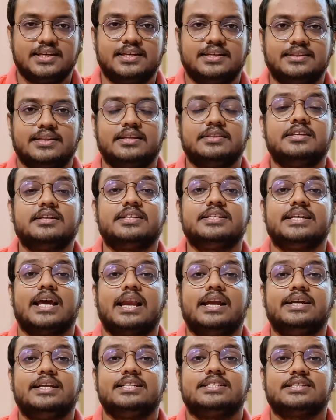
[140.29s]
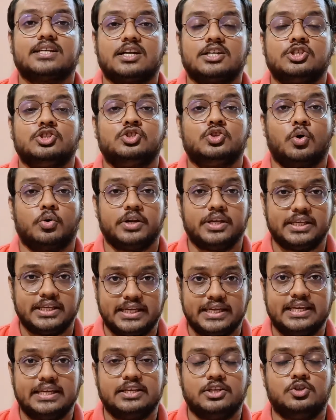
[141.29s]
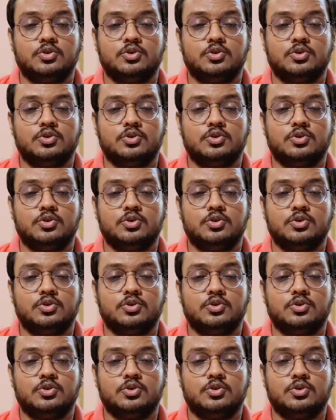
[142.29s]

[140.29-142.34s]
that the reality starts dawning in.